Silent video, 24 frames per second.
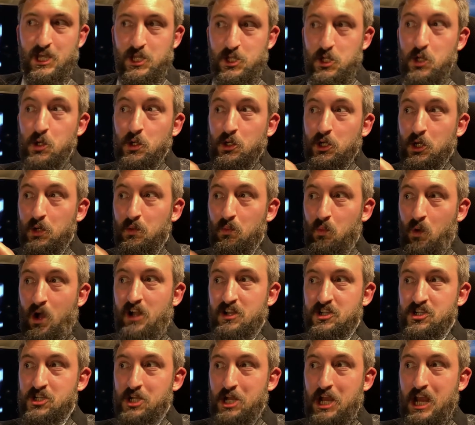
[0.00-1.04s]
You can
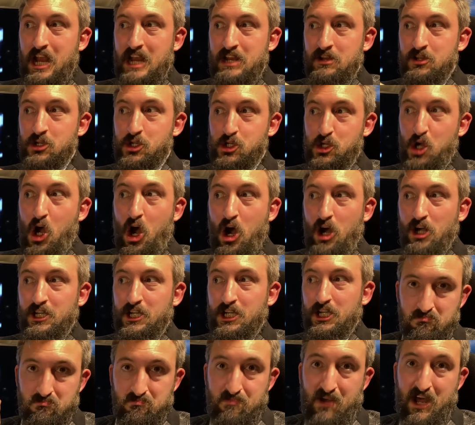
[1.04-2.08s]
watch in
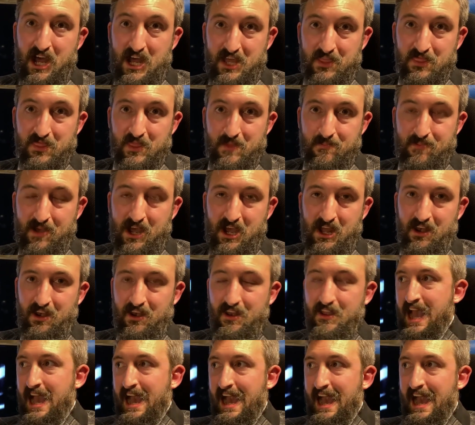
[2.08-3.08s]
shock, pardon the pun,